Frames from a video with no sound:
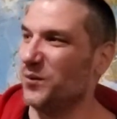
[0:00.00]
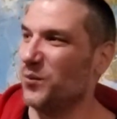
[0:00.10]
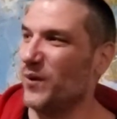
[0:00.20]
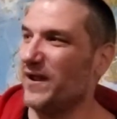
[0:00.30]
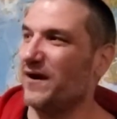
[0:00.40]

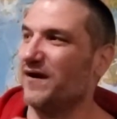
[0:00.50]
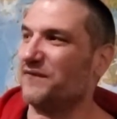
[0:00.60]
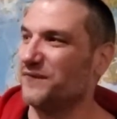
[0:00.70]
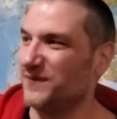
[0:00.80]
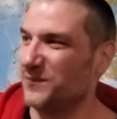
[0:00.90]
way
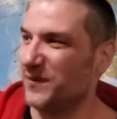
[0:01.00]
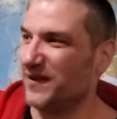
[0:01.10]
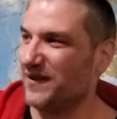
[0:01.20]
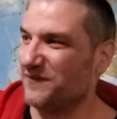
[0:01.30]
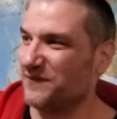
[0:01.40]
off
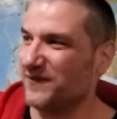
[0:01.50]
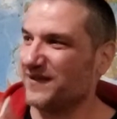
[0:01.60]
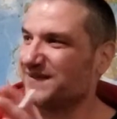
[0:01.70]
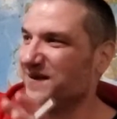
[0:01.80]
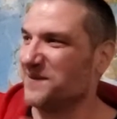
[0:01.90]
a
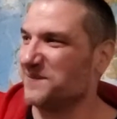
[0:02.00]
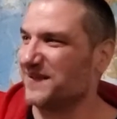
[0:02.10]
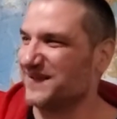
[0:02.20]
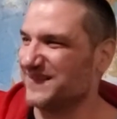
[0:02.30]
fucking topic.